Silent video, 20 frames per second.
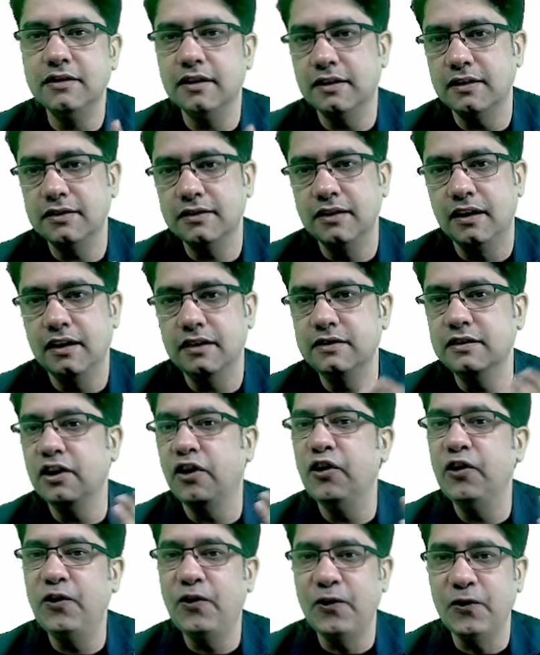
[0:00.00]
charas, ganja
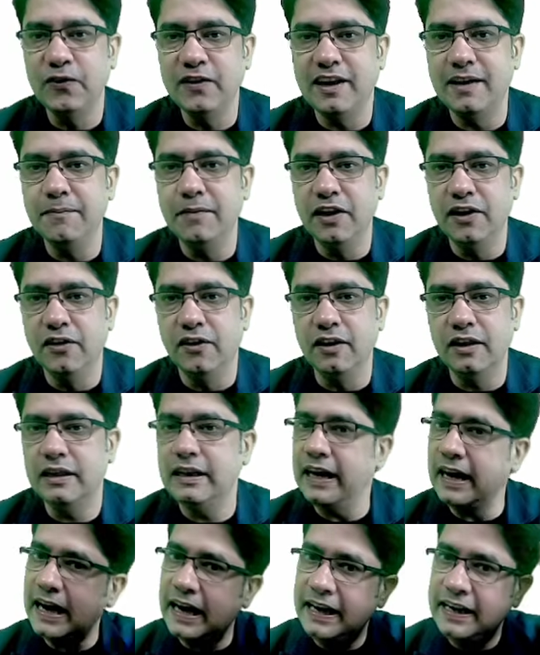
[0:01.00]
or dronabinol,
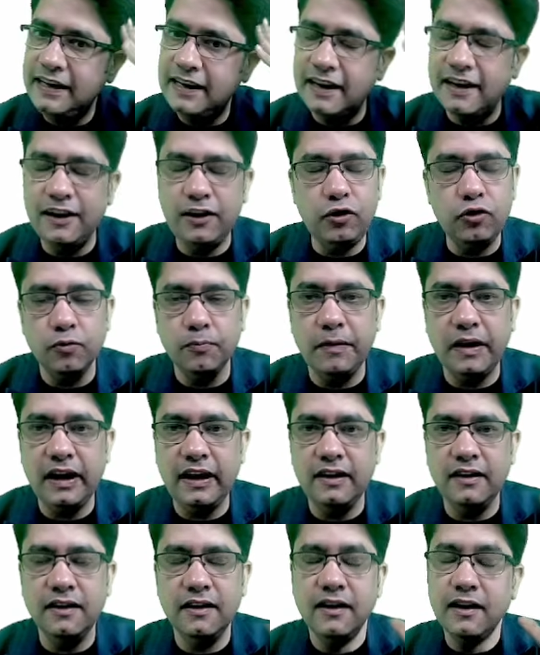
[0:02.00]
they enter into
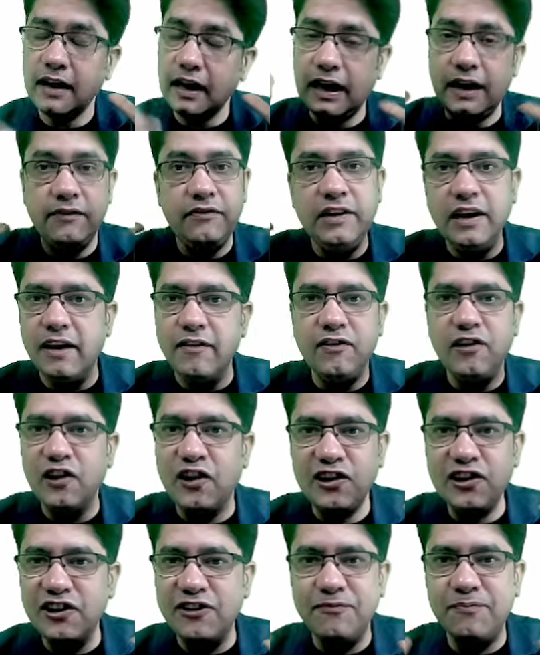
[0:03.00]
brain and we have
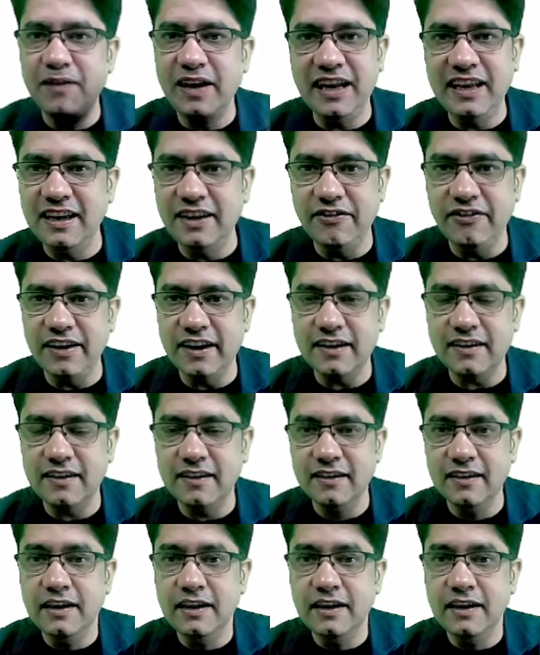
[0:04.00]
lot of brain effect.